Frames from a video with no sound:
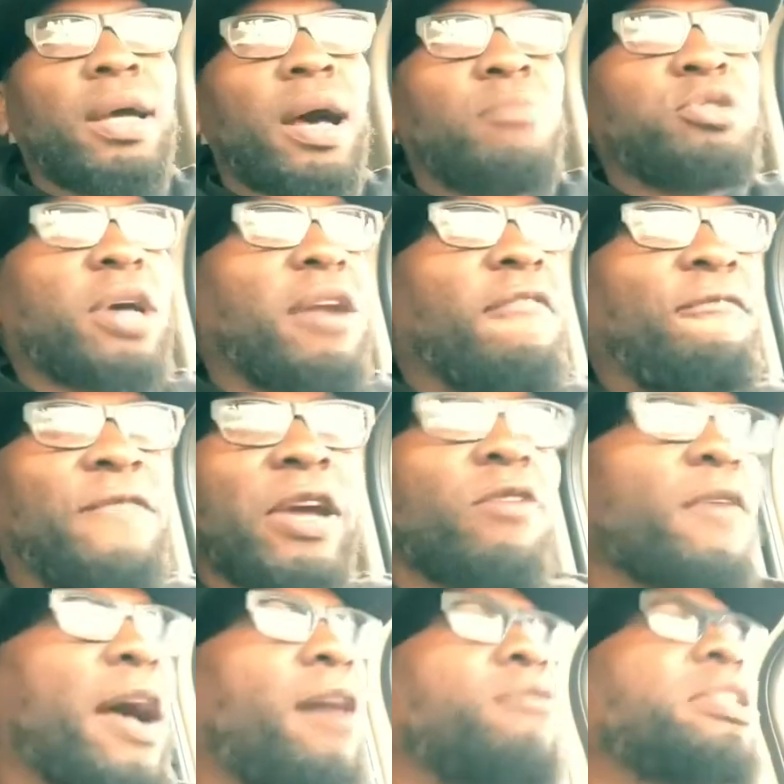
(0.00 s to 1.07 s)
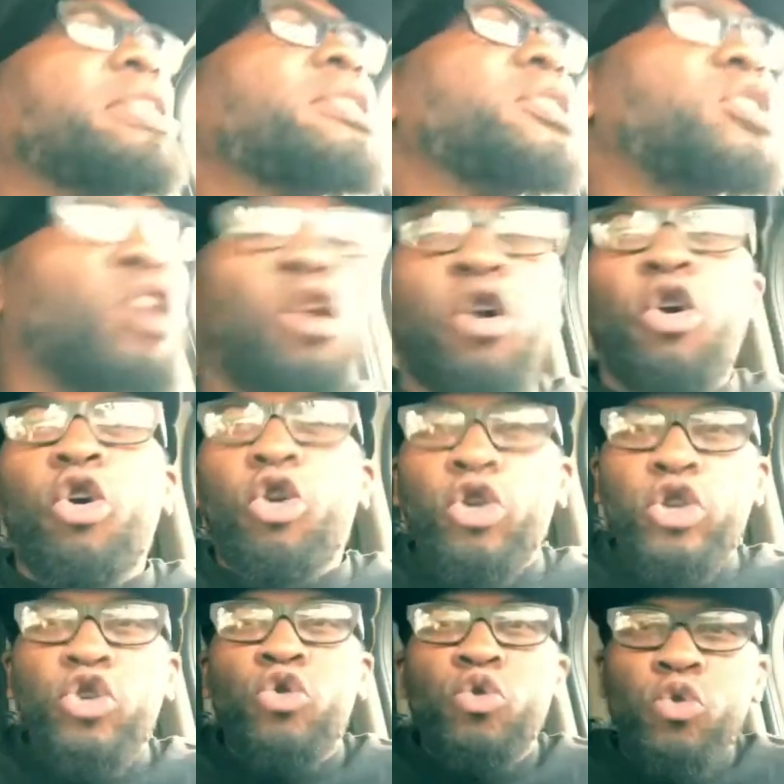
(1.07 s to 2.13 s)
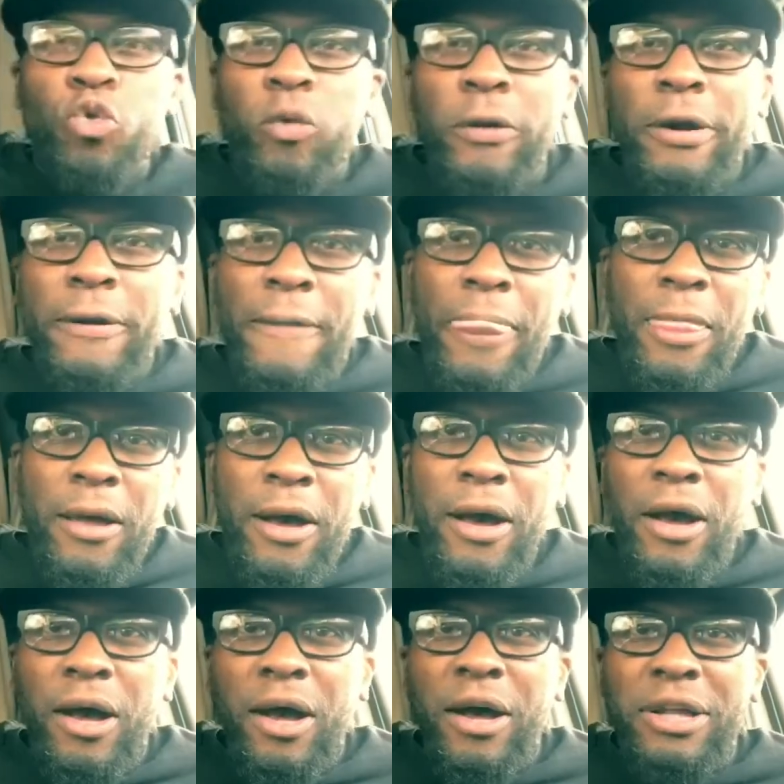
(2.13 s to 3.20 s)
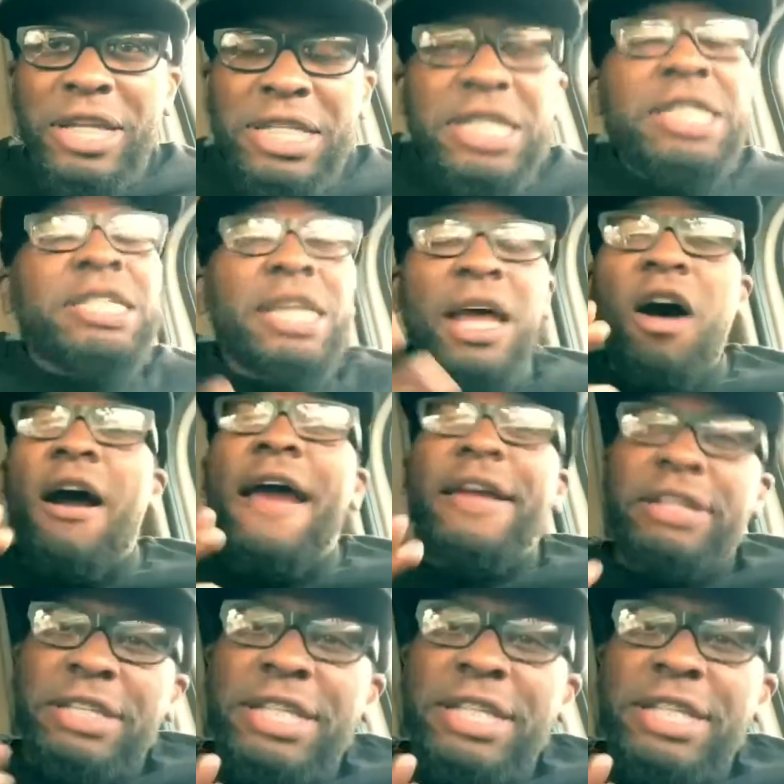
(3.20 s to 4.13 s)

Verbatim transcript: I'm trying to figure out. This is to all you. Uh, this is all right.